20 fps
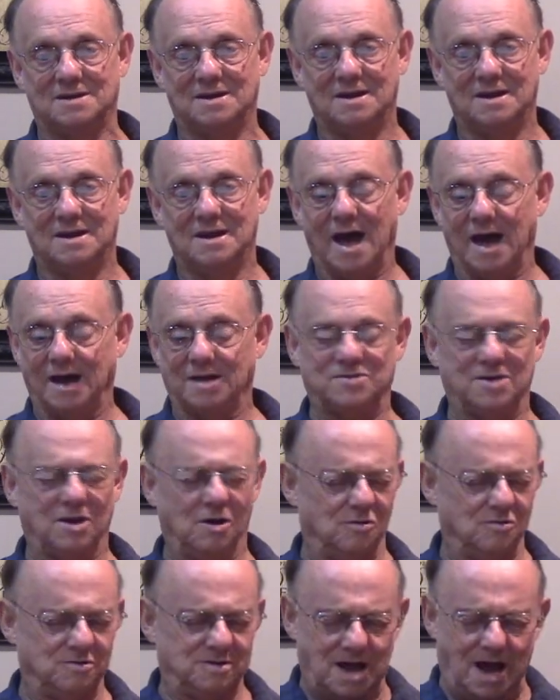I can say,
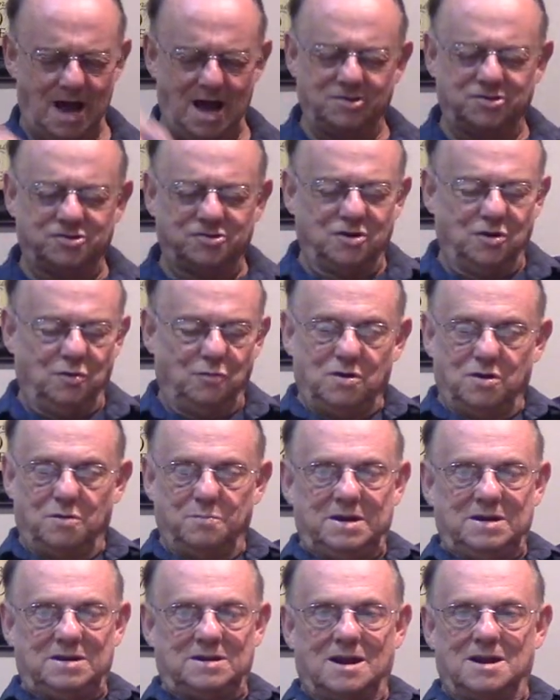Oh God, your will
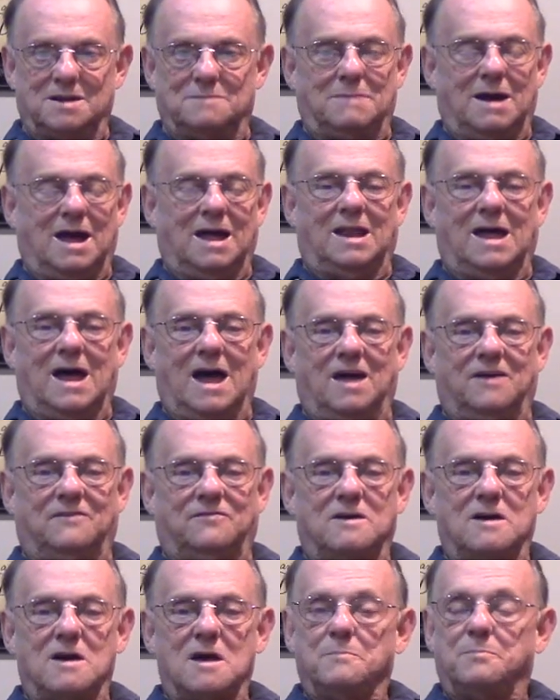be done in my life,
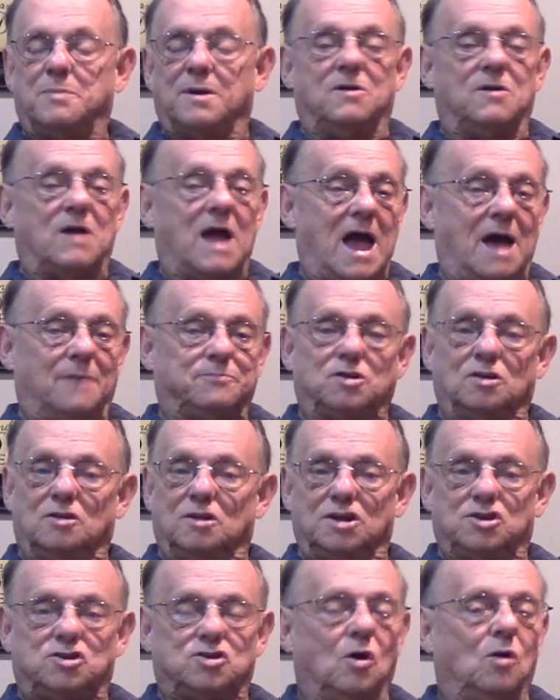but
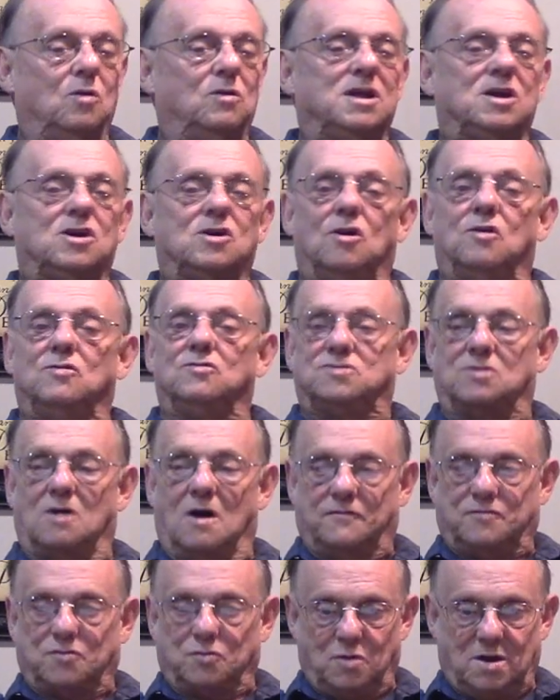absolutely totally closed
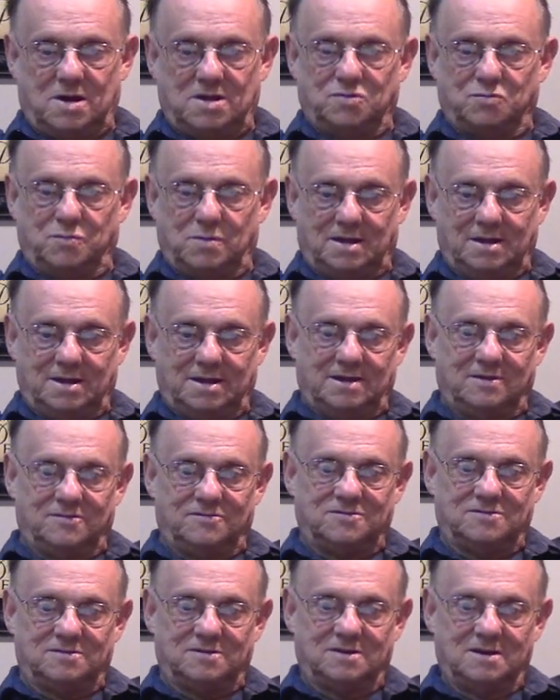off to what his will
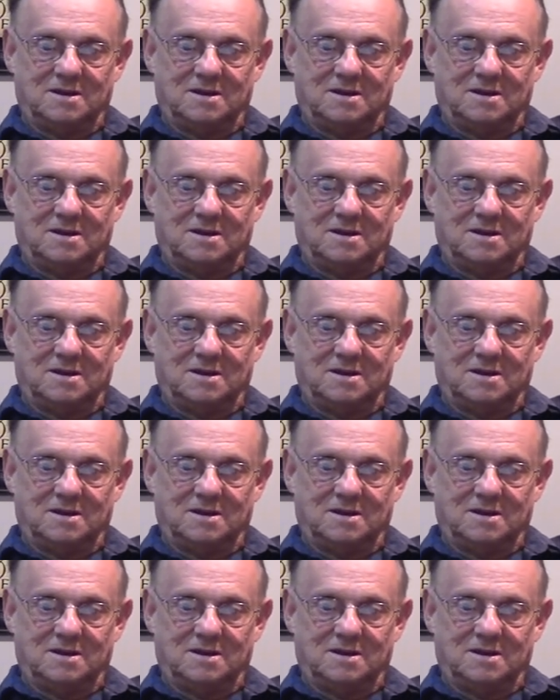is.